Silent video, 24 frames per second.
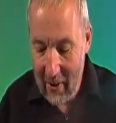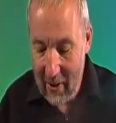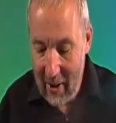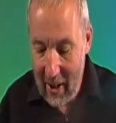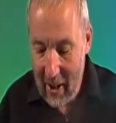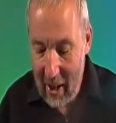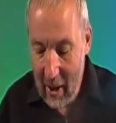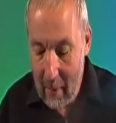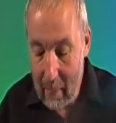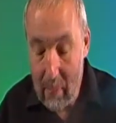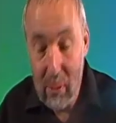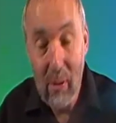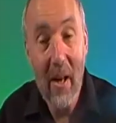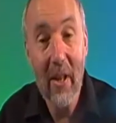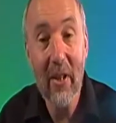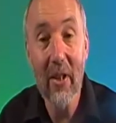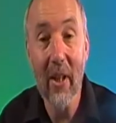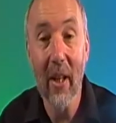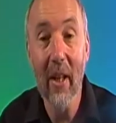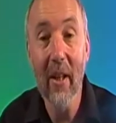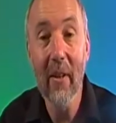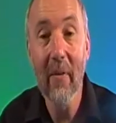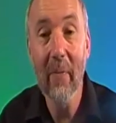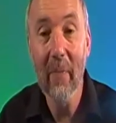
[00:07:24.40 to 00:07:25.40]
The
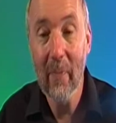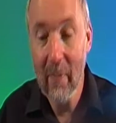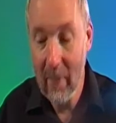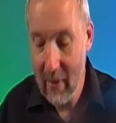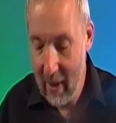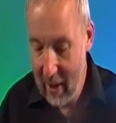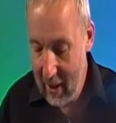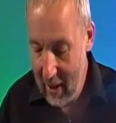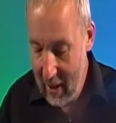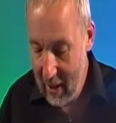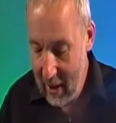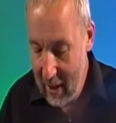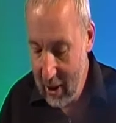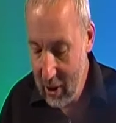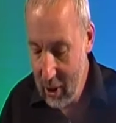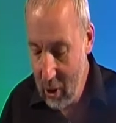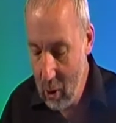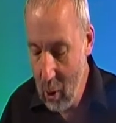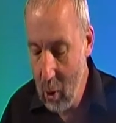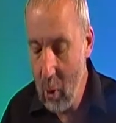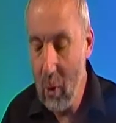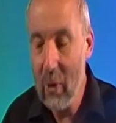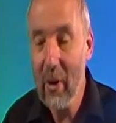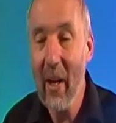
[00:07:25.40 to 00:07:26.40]
oppressor is
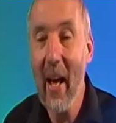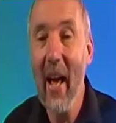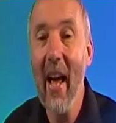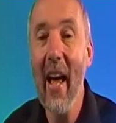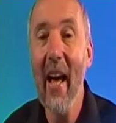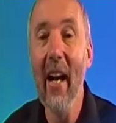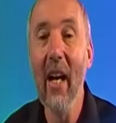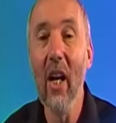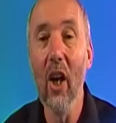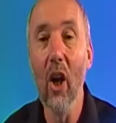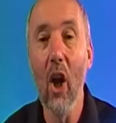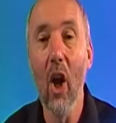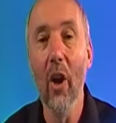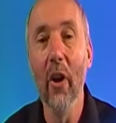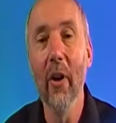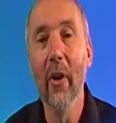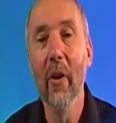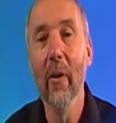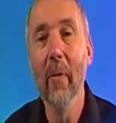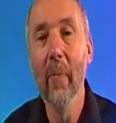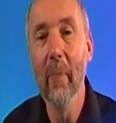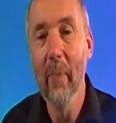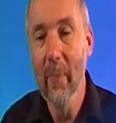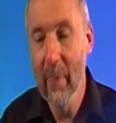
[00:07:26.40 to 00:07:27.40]
called Eglon,